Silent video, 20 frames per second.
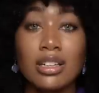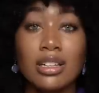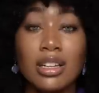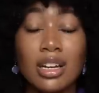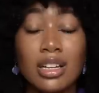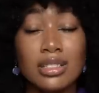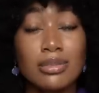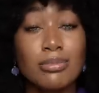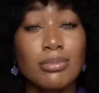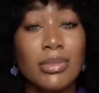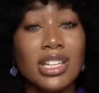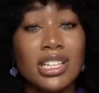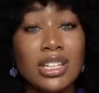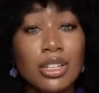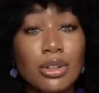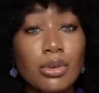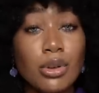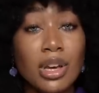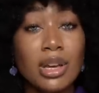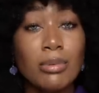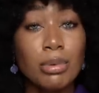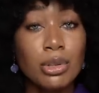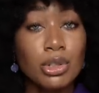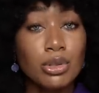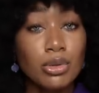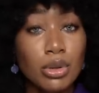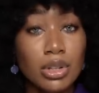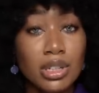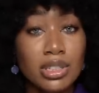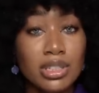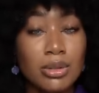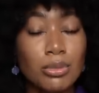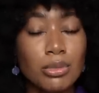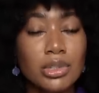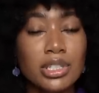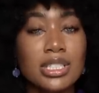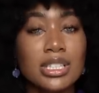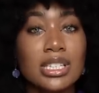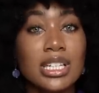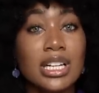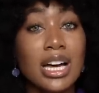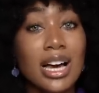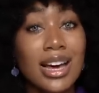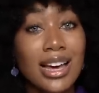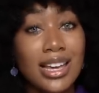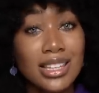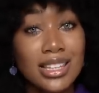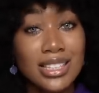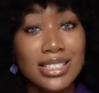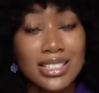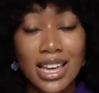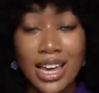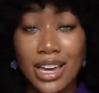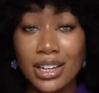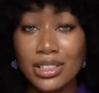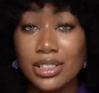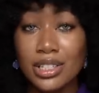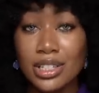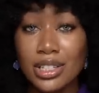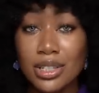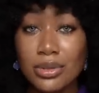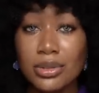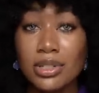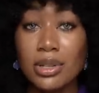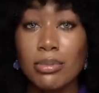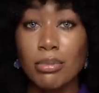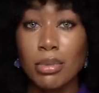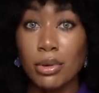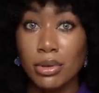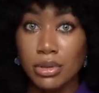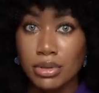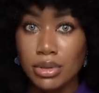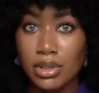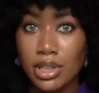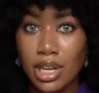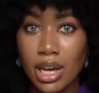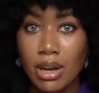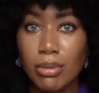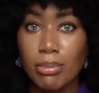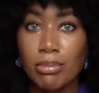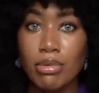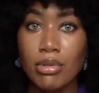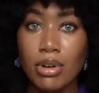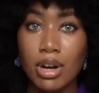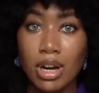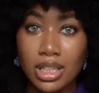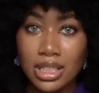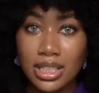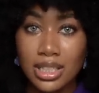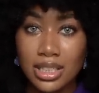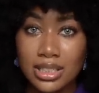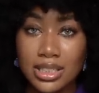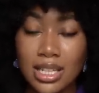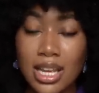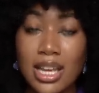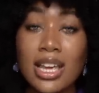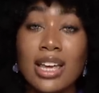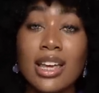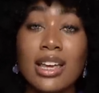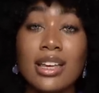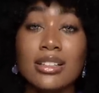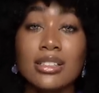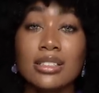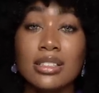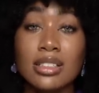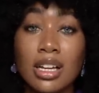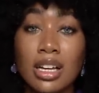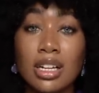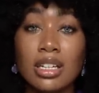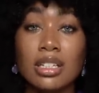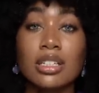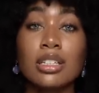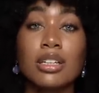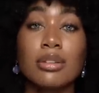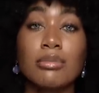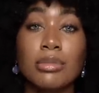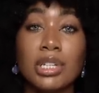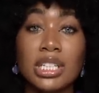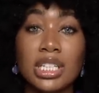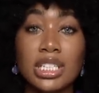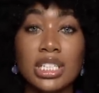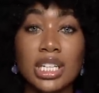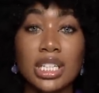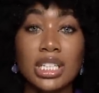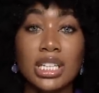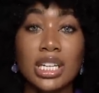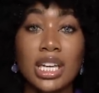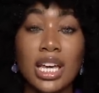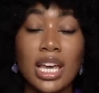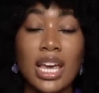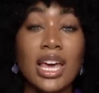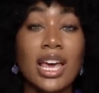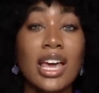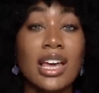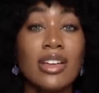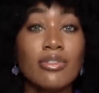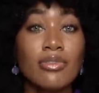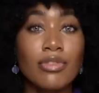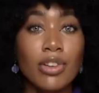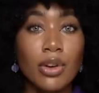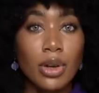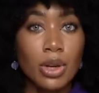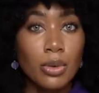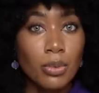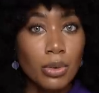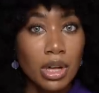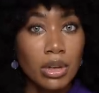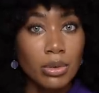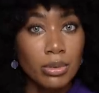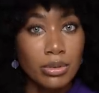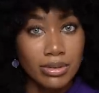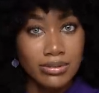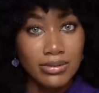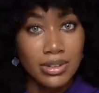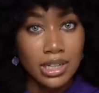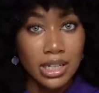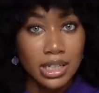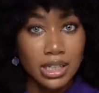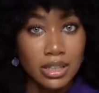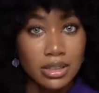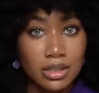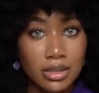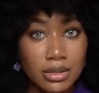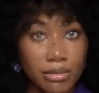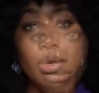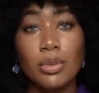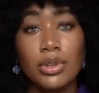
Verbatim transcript: Cosmetic-grade petrolatum, which is the kind that is actually used in personal care products, is non-comedogenic and very well refined.